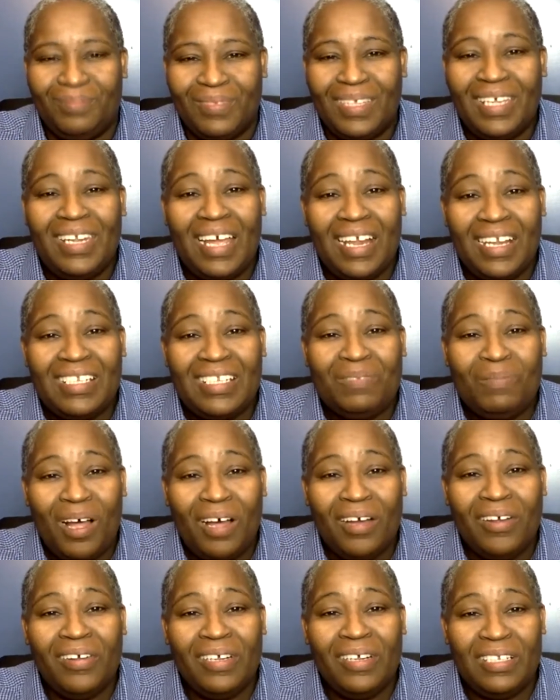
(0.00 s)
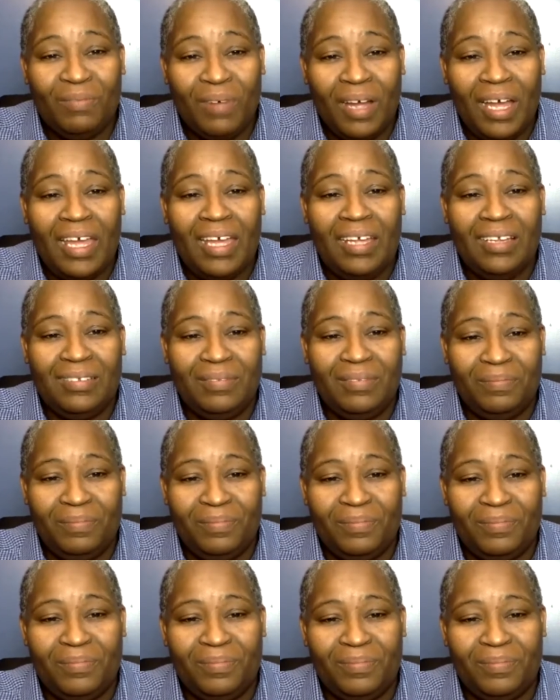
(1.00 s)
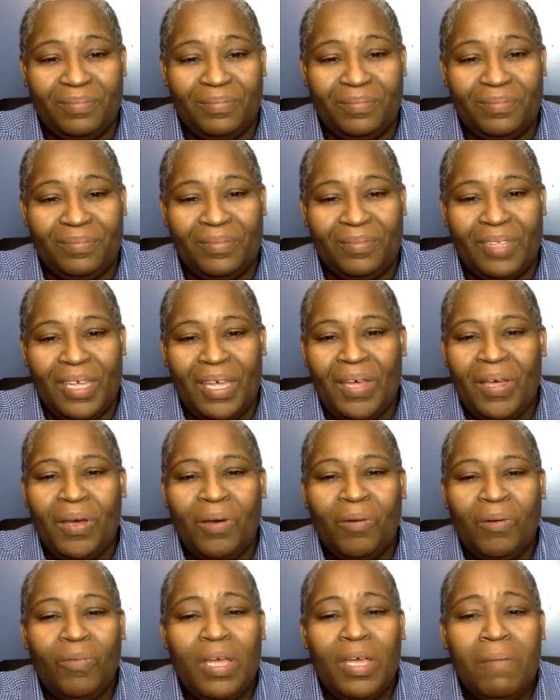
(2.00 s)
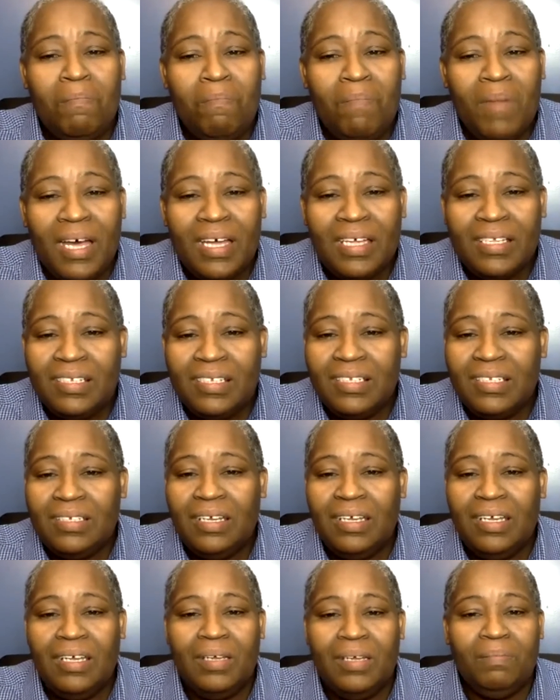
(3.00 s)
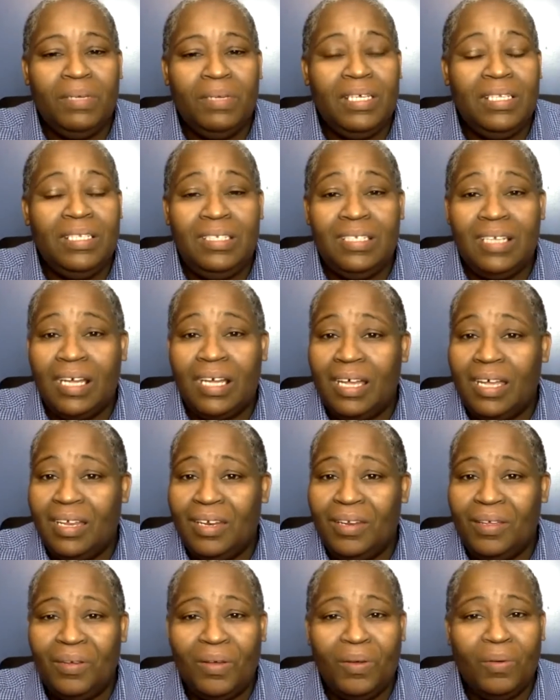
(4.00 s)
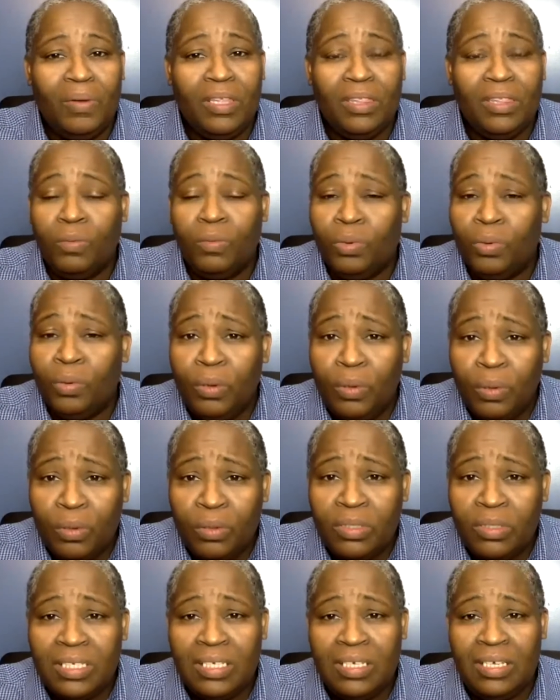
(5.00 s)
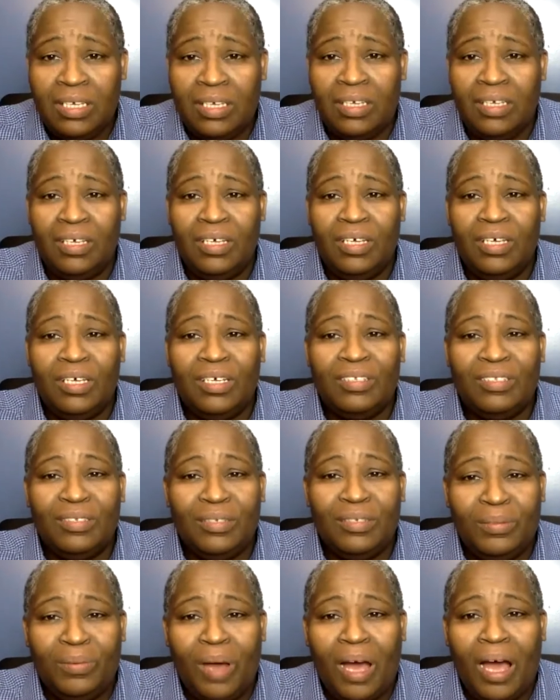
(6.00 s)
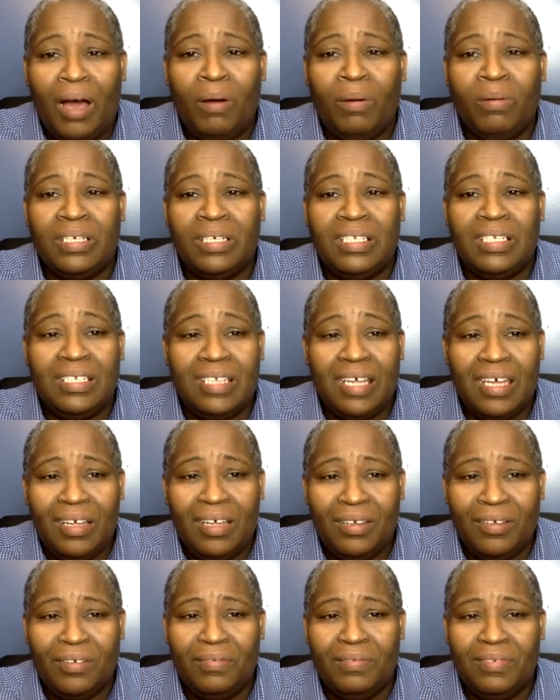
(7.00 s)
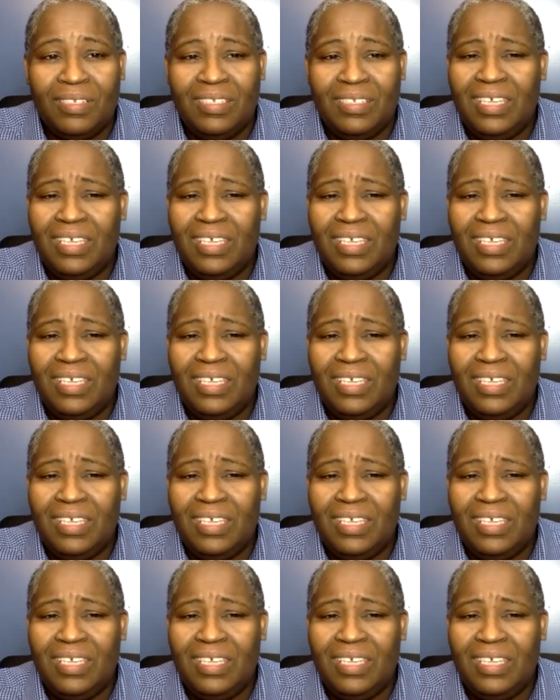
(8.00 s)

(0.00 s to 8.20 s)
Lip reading: And Alice Walker is right. We must be done with cruelty to ourselves.